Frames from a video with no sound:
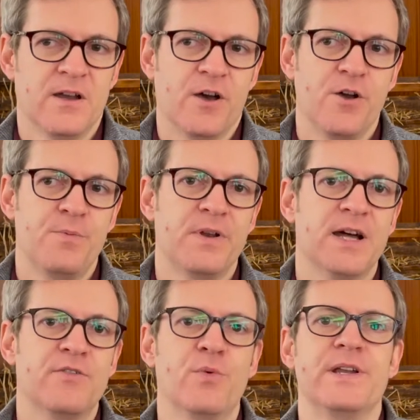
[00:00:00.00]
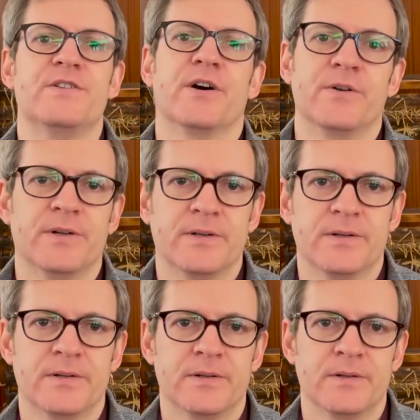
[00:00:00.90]
Open another window.
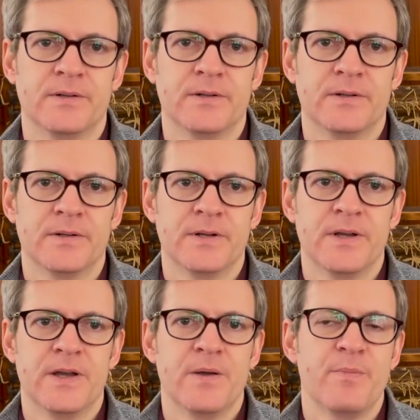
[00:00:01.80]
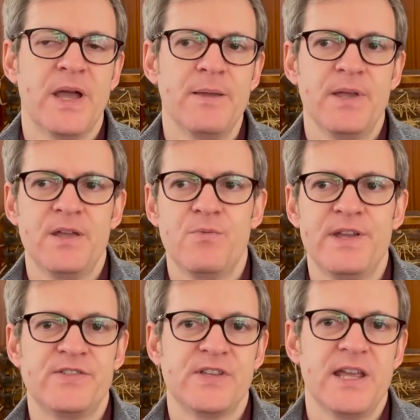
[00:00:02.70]
Maybe we
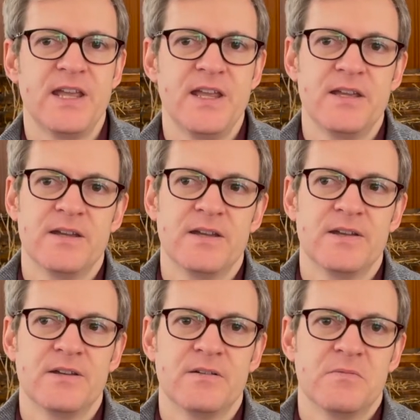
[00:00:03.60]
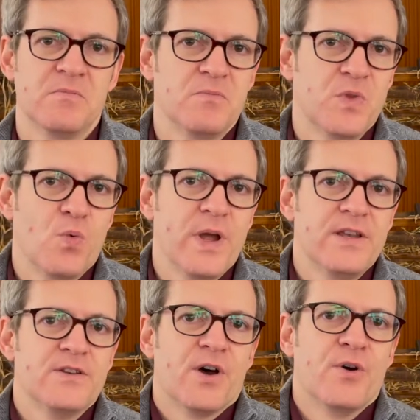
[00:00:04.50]
see the
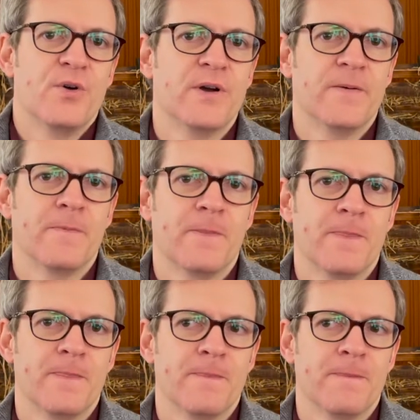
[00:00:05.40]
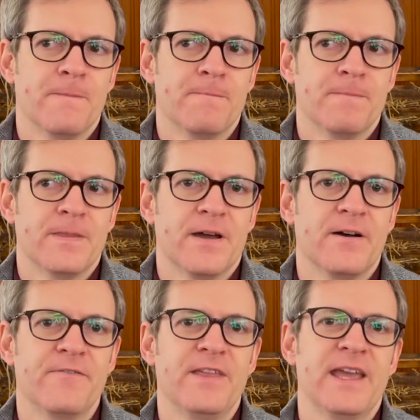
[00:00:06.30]
window
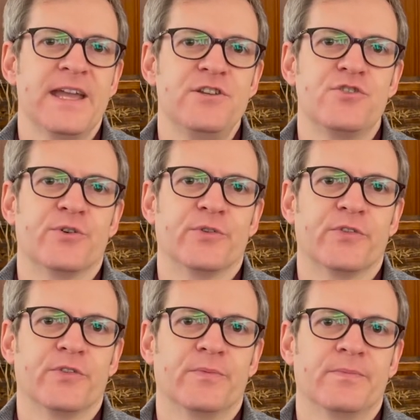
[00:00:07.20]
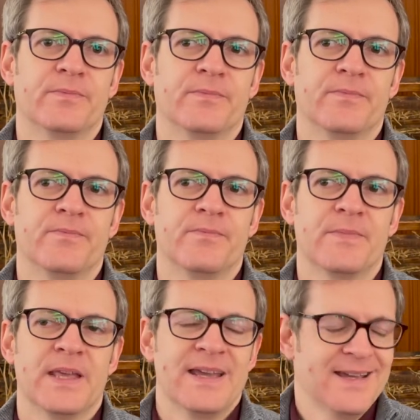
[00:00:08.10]
of the angels
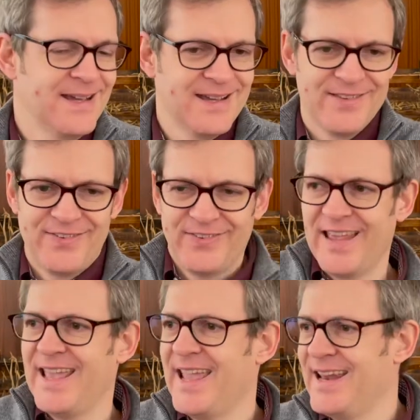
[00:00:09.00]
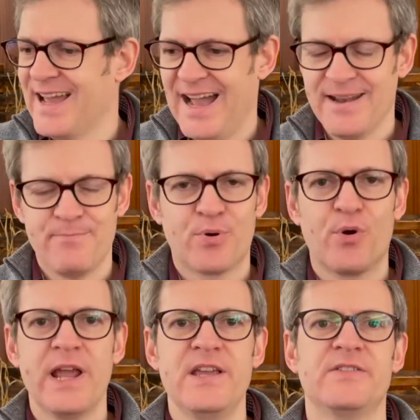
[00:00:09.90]
singing and
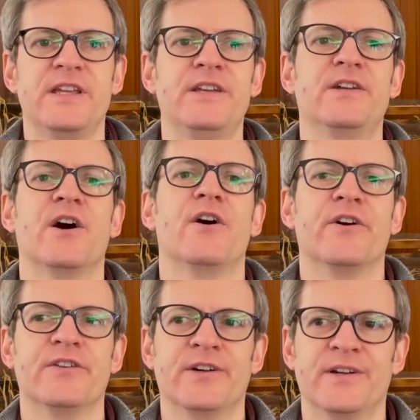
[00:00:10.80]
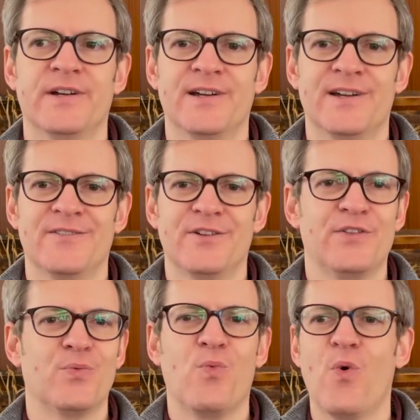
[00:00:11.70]
praising God for this
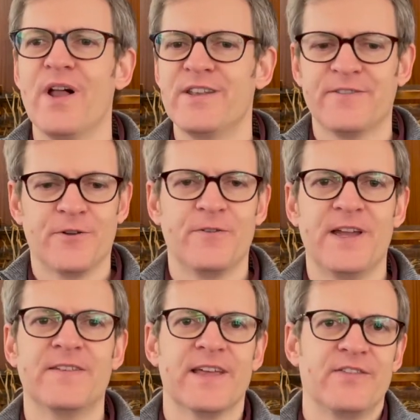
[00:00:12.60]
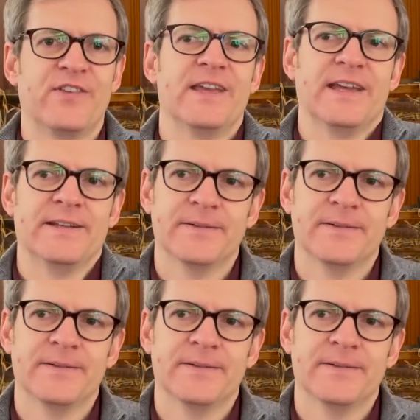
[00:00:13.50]
wonderful thing they're seeing.